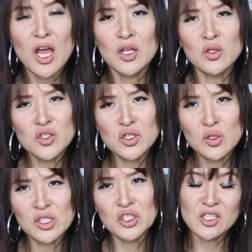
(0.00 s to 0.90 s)
Don't you know
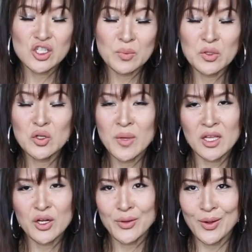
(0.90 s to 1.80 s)
it's cheaper to make
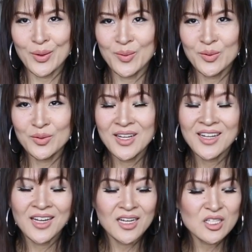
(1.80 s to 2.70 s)
your own?
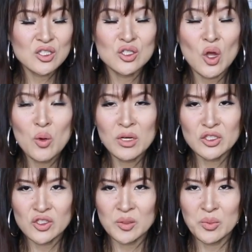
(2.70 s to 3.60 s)
It is so
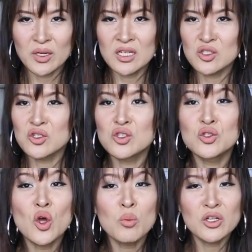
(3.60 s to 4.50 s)
much cheaper and
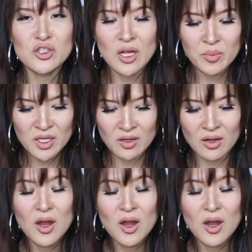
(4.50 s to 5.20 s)
so much yummier.